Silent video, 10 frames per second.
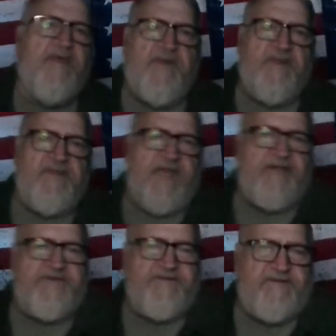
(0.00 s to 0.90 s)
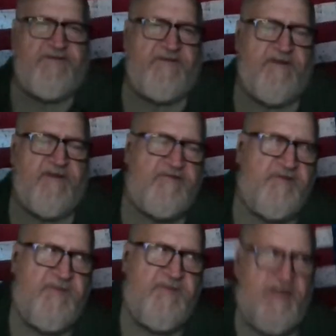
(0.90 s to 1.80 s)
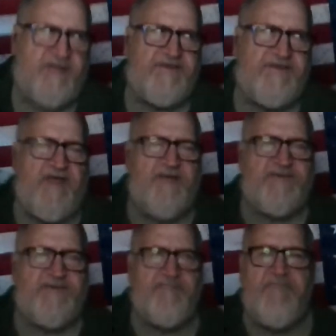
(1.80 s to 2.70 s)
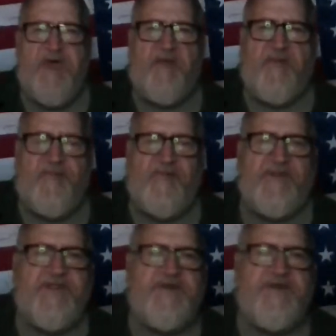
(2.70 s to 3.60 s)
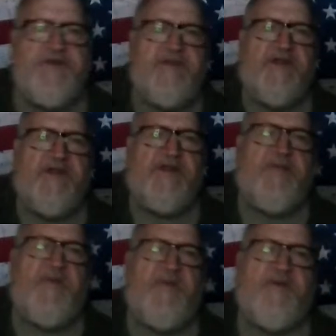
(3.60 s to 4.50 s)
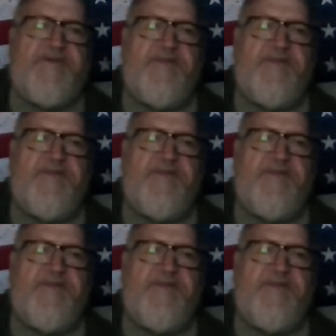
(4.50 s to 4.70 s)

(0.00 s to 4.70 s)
But that's, to me, that's a minimum what they should have done to that person.